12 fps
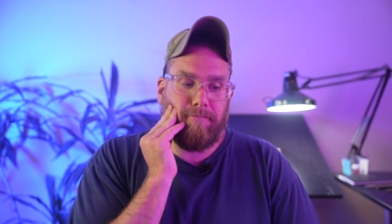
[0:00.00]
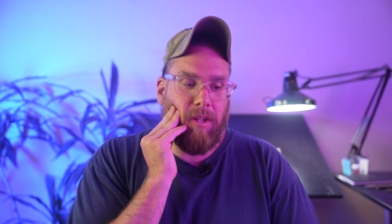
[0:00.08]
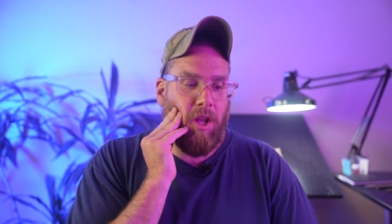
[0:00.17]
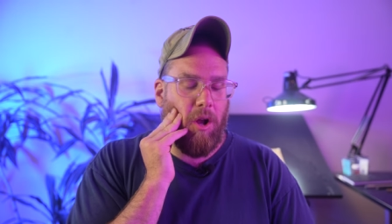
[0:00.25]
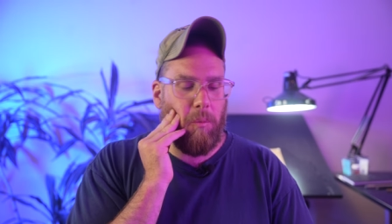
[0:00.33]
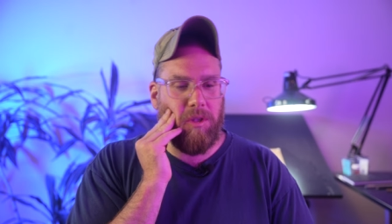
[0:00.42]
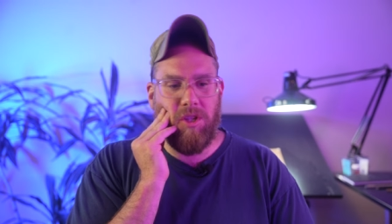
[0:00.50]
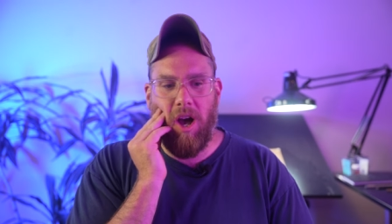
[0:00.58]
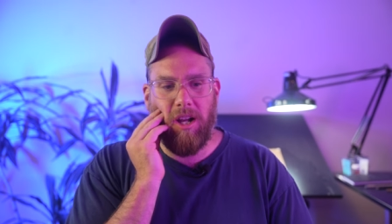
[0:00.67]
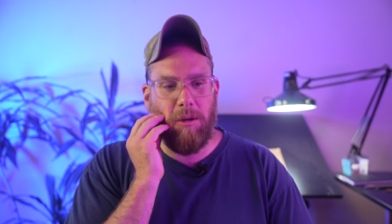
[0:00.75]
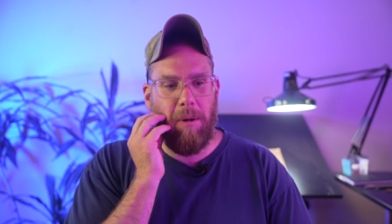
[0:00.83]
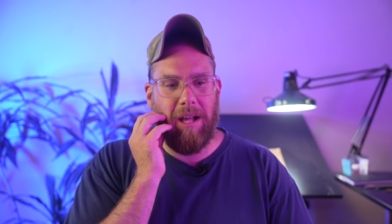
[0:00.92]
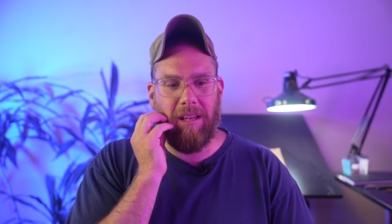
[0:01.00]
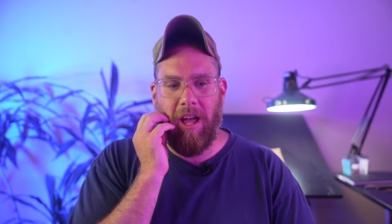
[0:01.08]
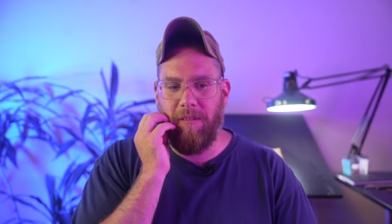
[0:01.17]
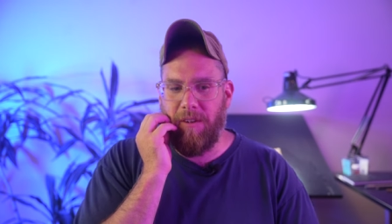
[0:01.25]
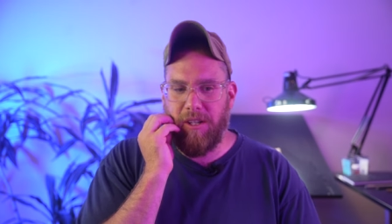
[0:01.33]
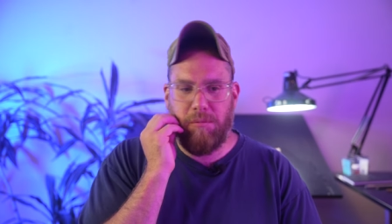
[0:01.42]
You know, we talk about
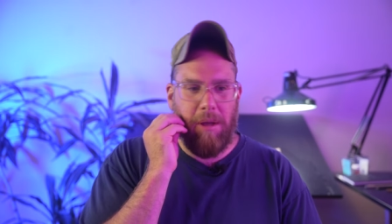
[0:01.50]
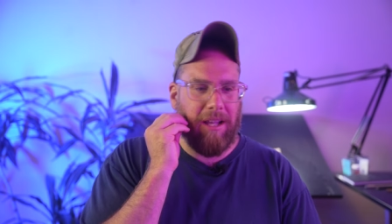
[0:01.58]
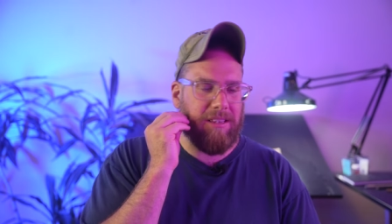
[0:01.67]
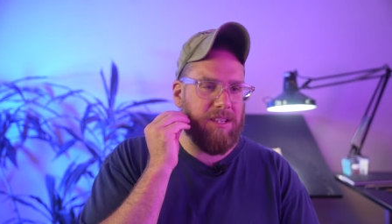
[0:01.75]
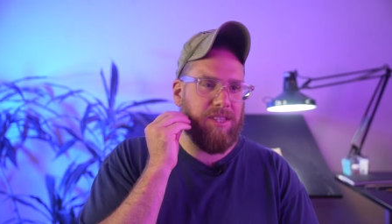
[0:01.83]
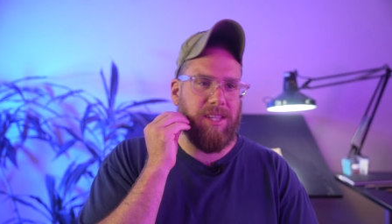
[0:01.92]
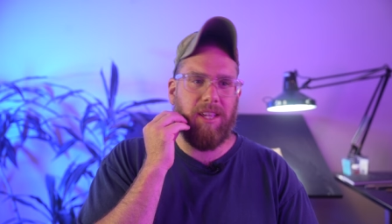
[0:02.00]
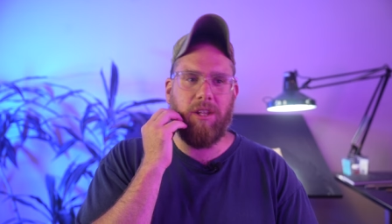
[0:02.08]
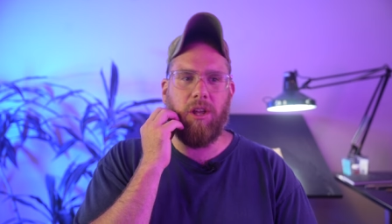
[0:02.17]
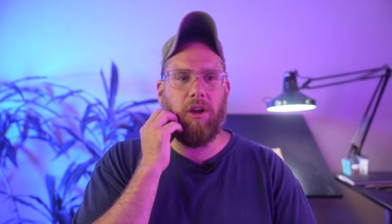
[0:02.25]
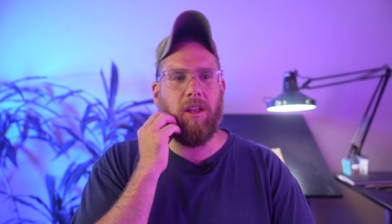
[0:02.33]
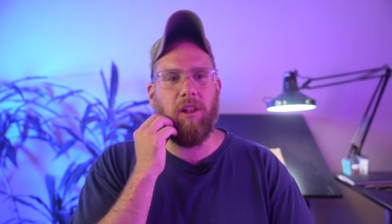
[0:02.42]
life expectancy and you